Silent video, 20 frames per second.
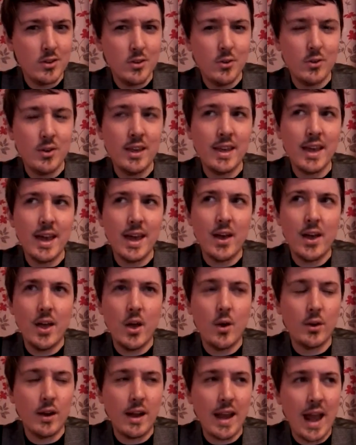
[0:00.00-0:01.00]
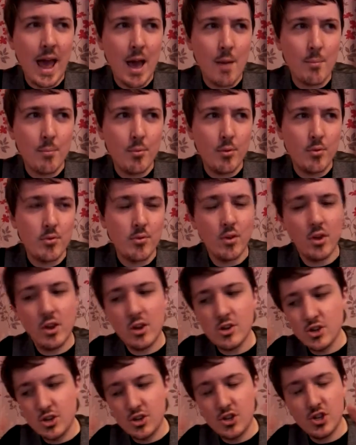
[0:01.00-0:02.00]
you can get it on an app, so you
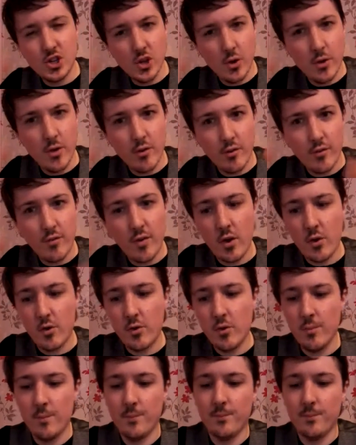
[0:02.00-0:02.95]
can just show your phone.